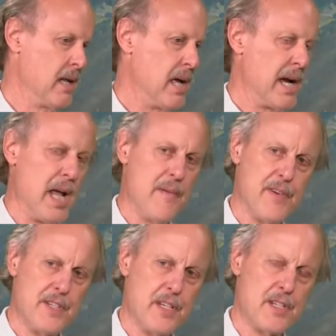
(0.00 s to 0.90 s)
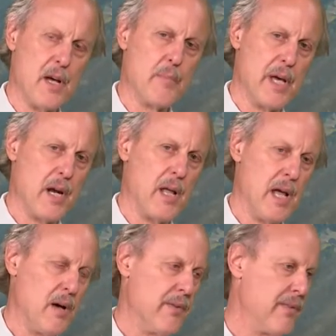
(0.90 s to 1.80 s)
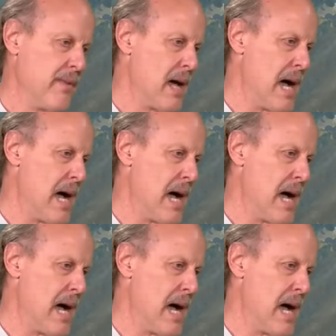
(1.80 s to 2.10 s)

A lot of emphasis on mental health,